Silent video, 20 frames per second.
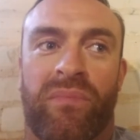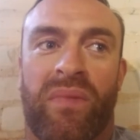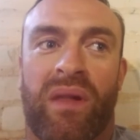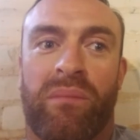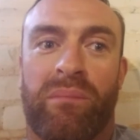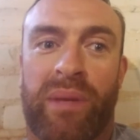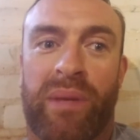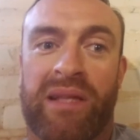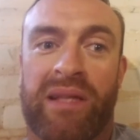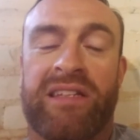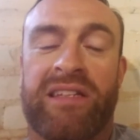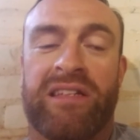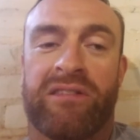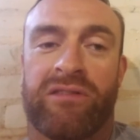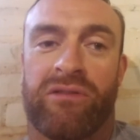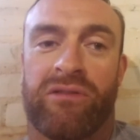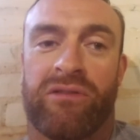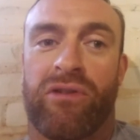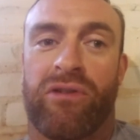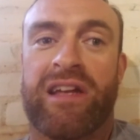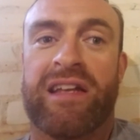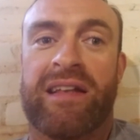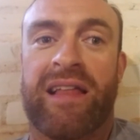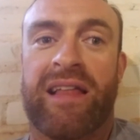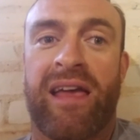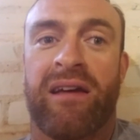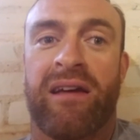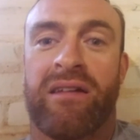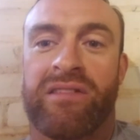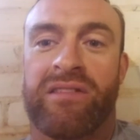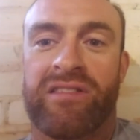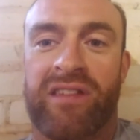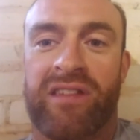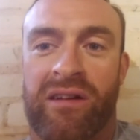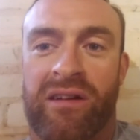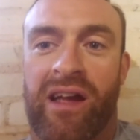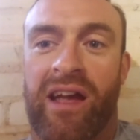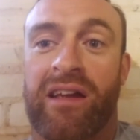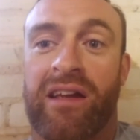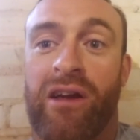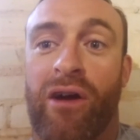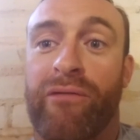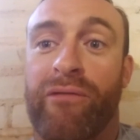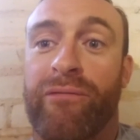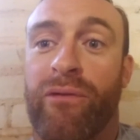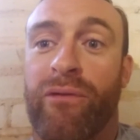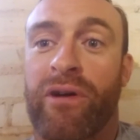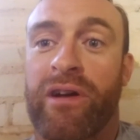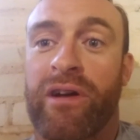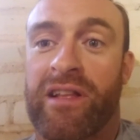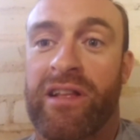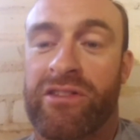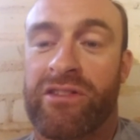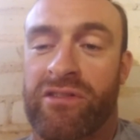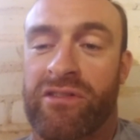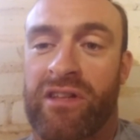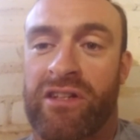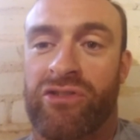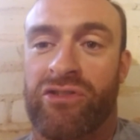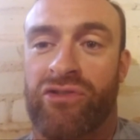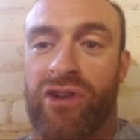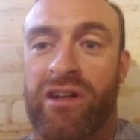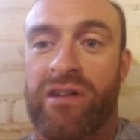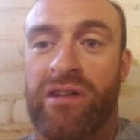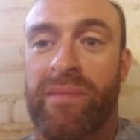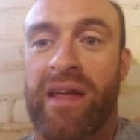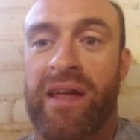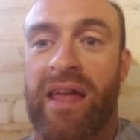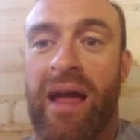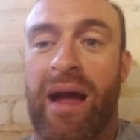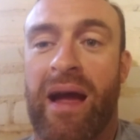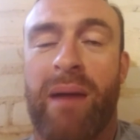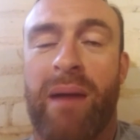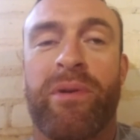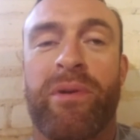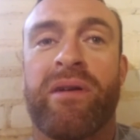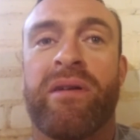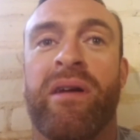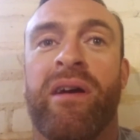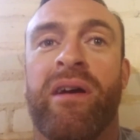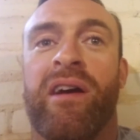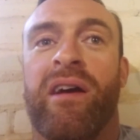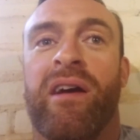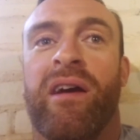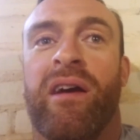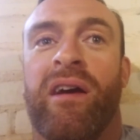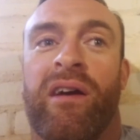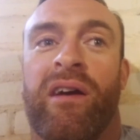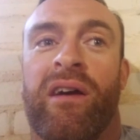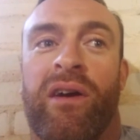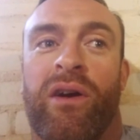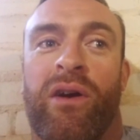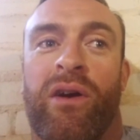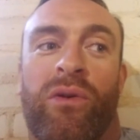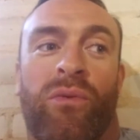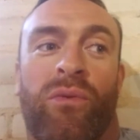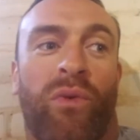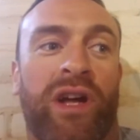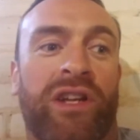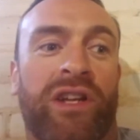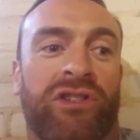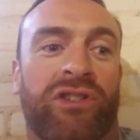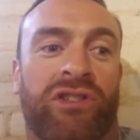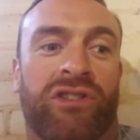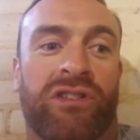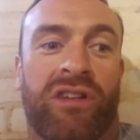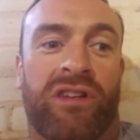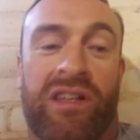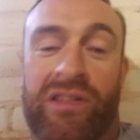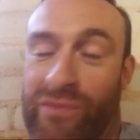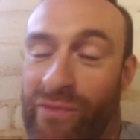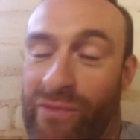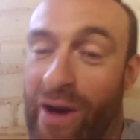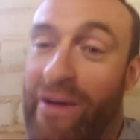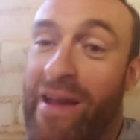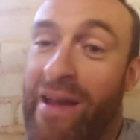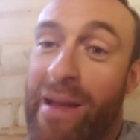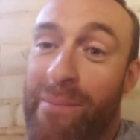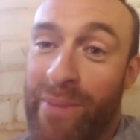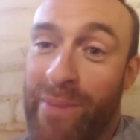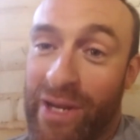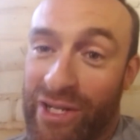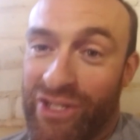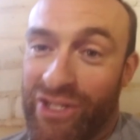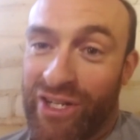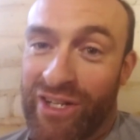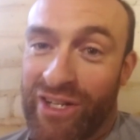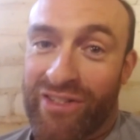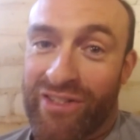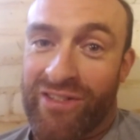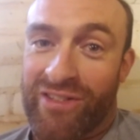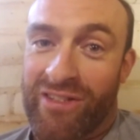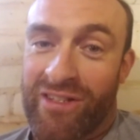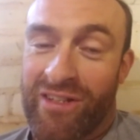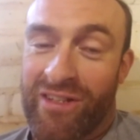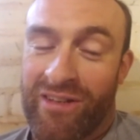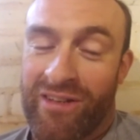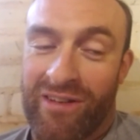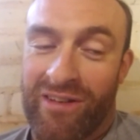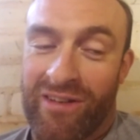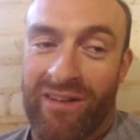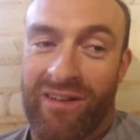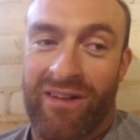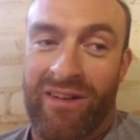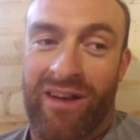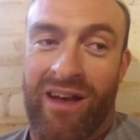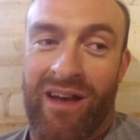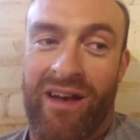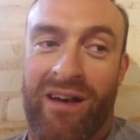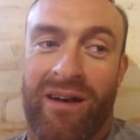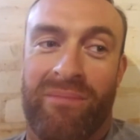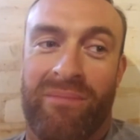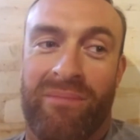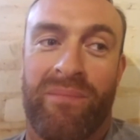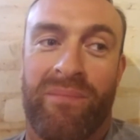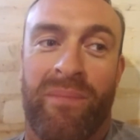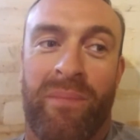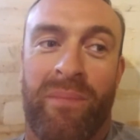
Billy is greenlit and said, okay, go for it. Let's try to make it happen, which is very ambitious. And